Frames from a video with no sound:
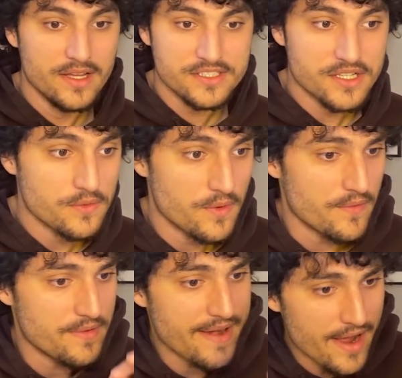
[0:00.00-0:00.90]
So
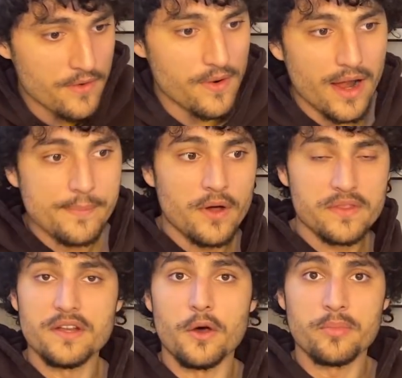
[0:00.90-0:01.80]
now I'm on
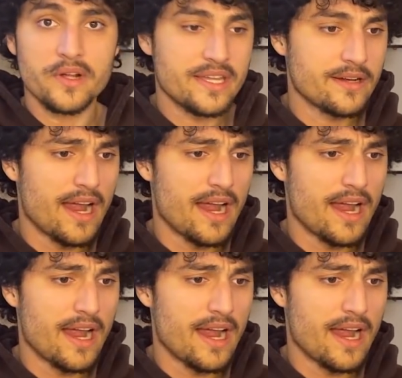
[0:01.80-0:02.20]
the notebook here